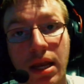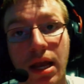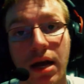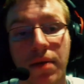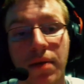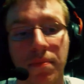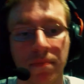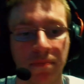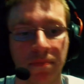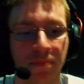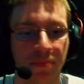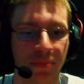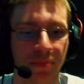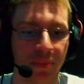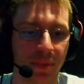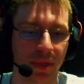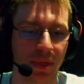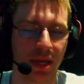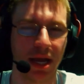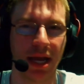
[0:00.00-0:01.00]
um
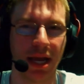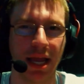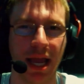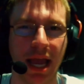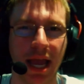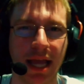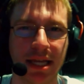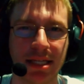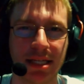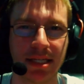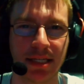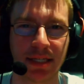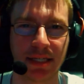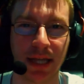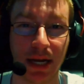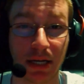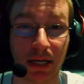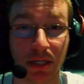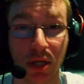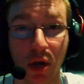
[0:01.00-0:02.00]
I had since
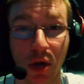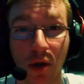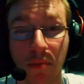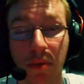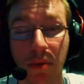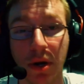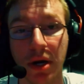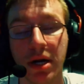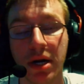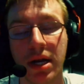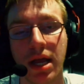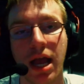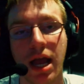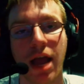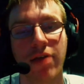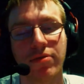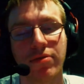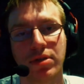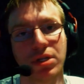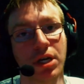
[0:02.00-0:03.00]
October. I
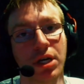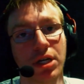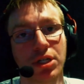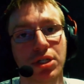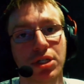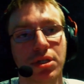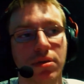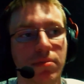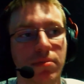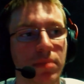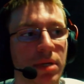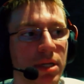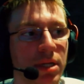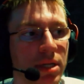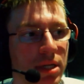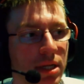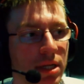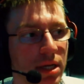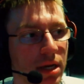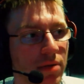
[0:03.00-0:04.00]
haven't touched them.
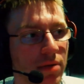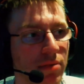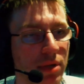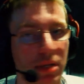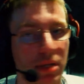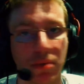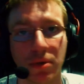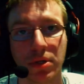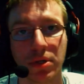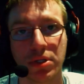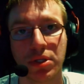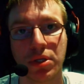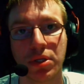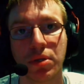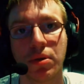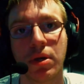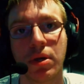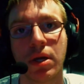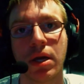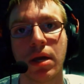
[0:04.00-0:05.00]
I really want to,
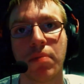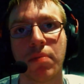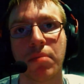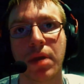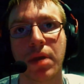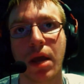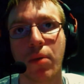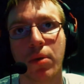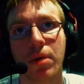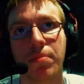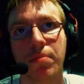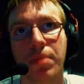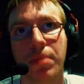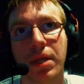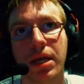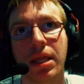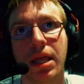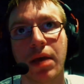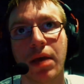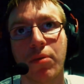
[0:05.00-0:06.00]
but I want to
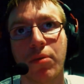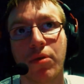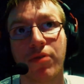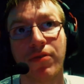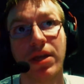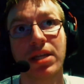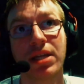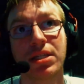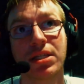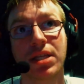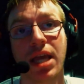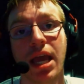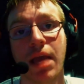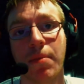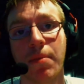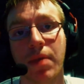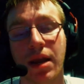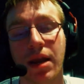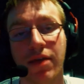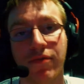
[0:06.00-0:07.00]
play that with
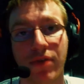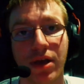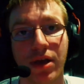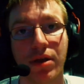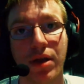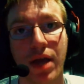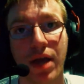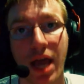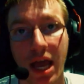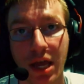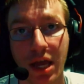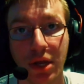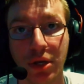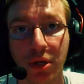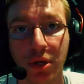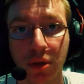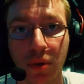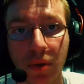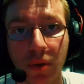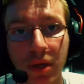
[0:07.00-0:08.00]
Facecam, and I found out how to
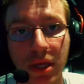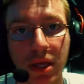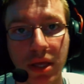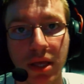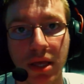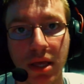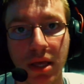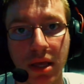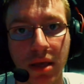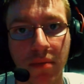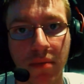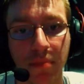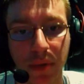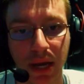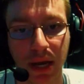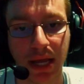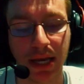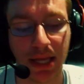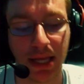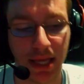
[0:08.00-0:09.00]
do it. But
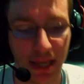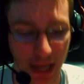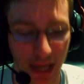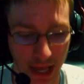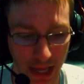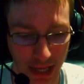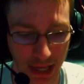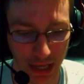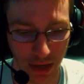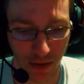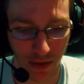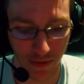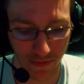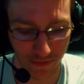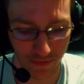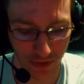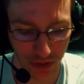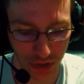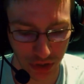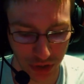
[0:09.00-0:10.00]
I need a you know
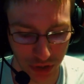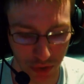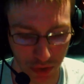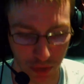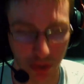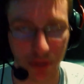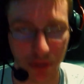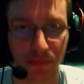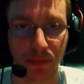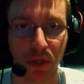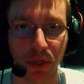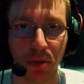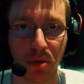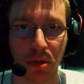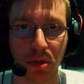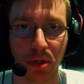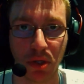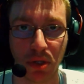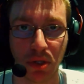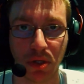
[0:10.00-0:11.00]
functional
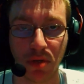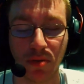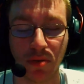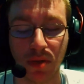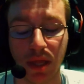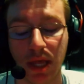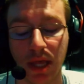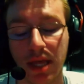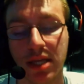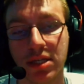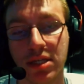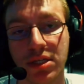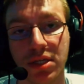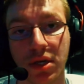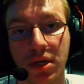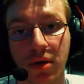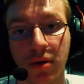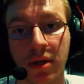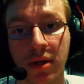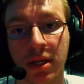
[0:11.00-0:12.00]
computer to do that.
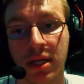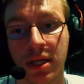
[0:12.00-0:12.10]
So